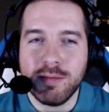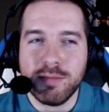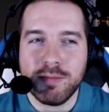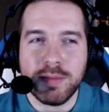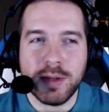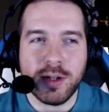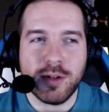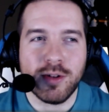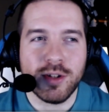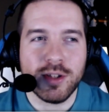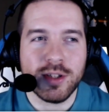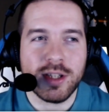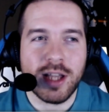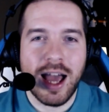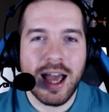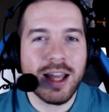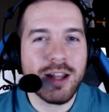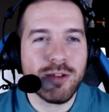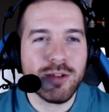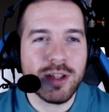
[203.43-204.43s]
because
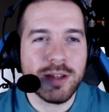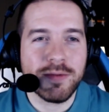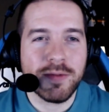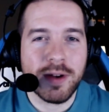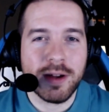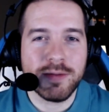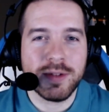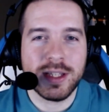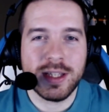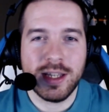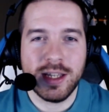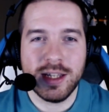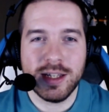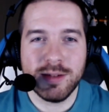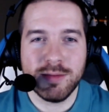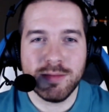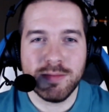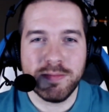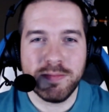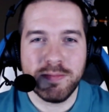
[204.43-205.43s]
I don't know if I've seen
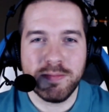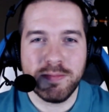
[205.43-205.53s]
him